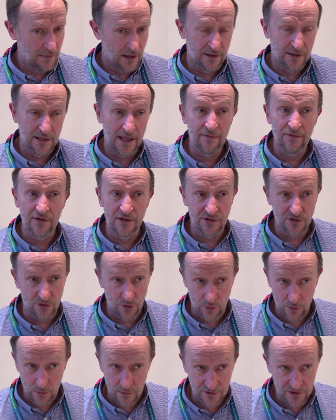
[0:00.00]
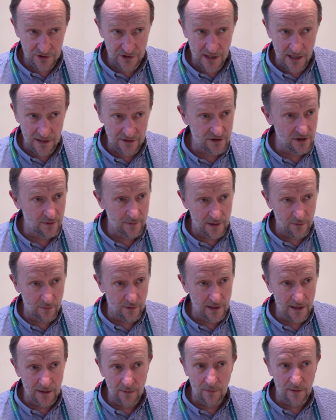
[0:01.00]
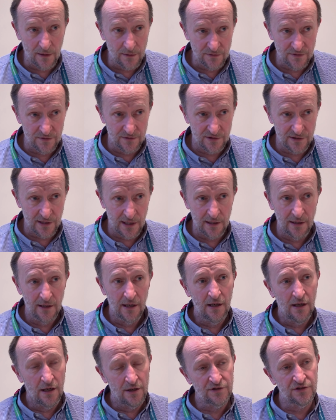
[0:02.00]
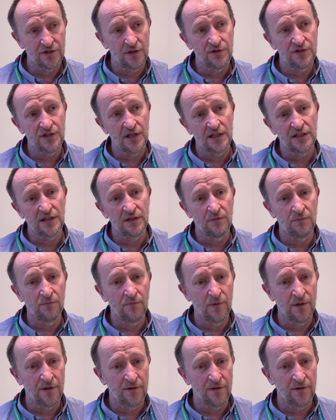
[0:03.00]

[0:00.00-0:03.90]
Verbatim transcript: and the evidence all suggests, no matter what anyone else would say, associated